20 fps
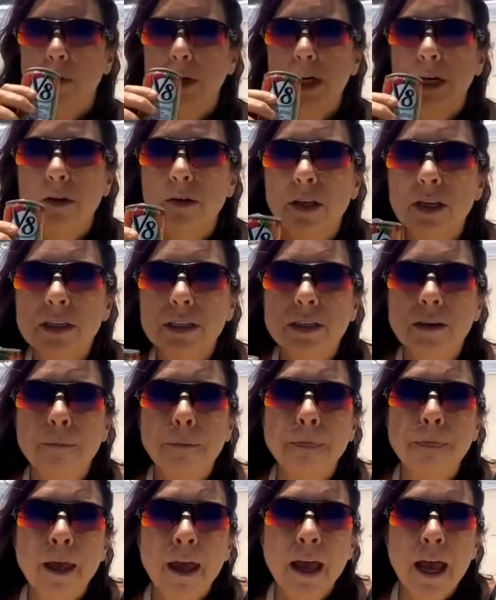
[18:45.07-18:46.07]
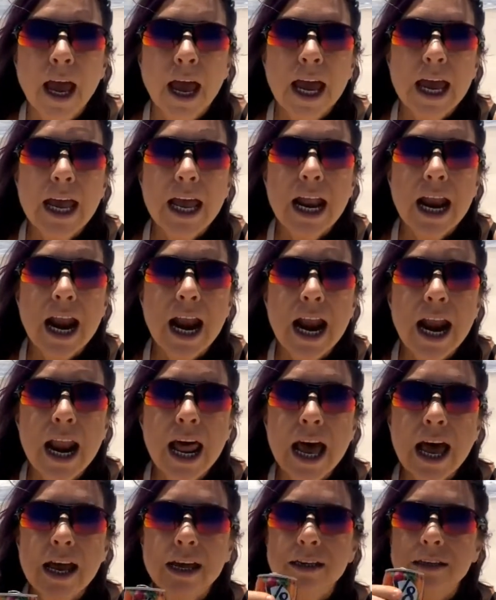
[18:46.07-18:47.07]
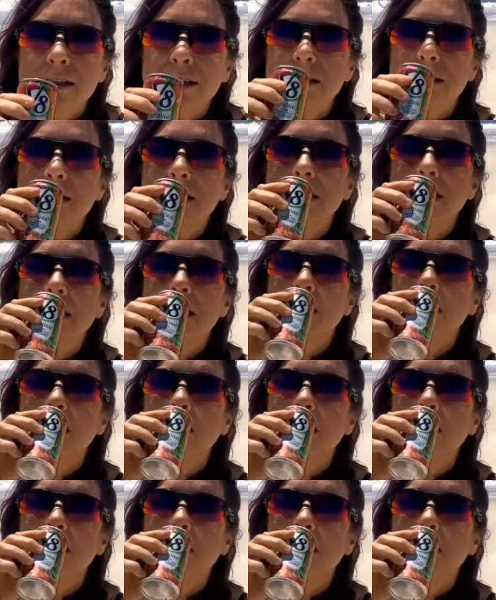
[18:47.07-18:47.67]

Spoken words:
You know this. Elastic.